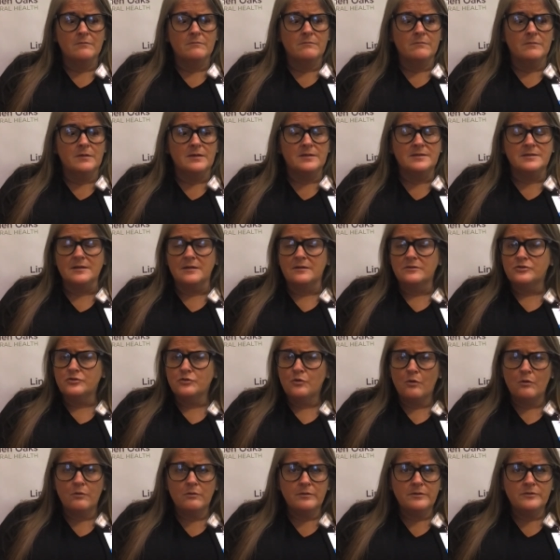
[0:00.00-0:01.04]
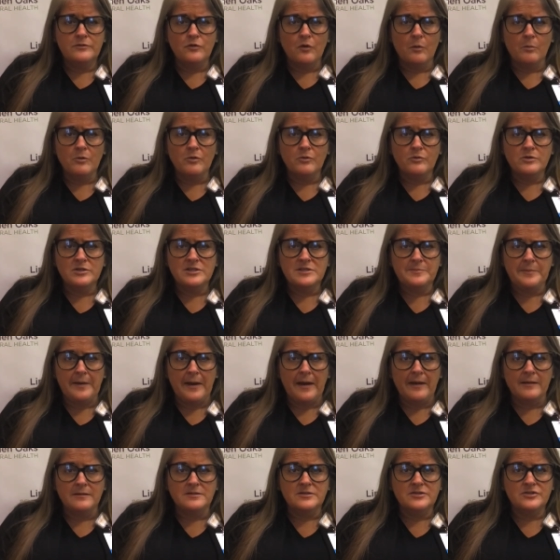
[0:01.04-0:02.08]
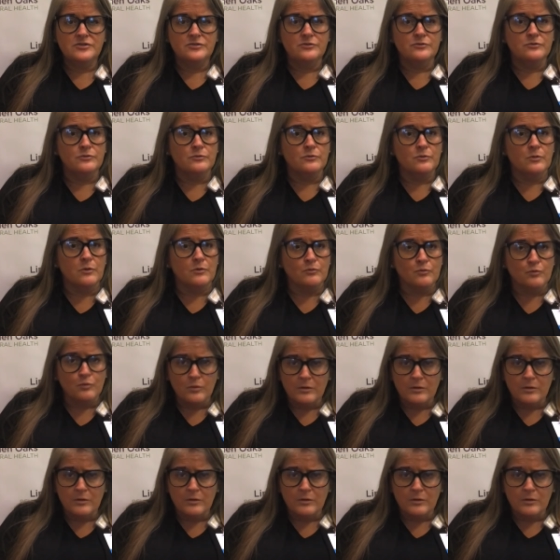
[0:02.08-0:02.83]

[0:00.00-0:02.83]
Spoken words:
It's a totally normal response to a